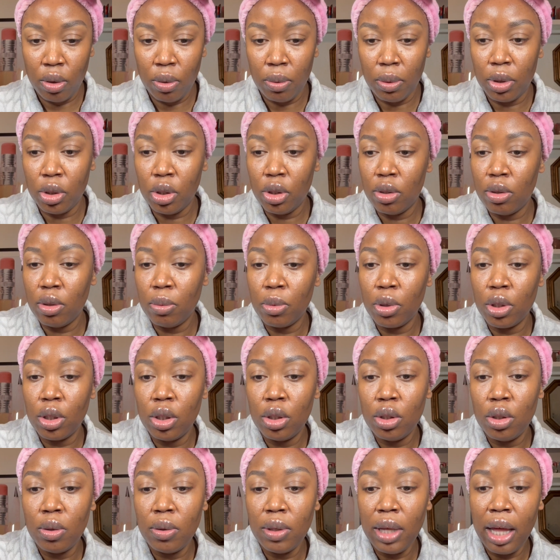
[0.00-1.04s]
which is I'm going
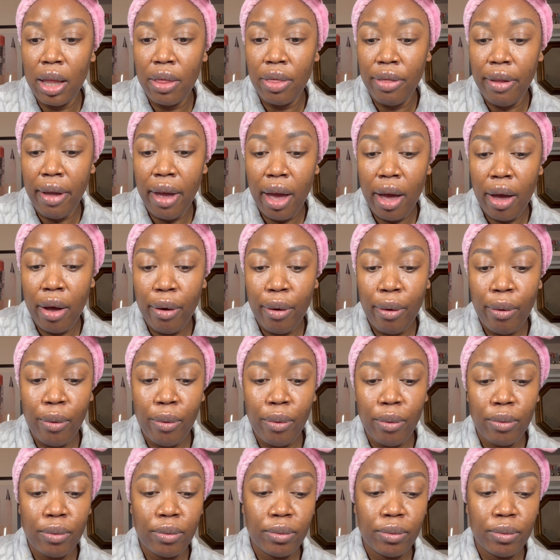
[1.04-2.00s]
to do that now,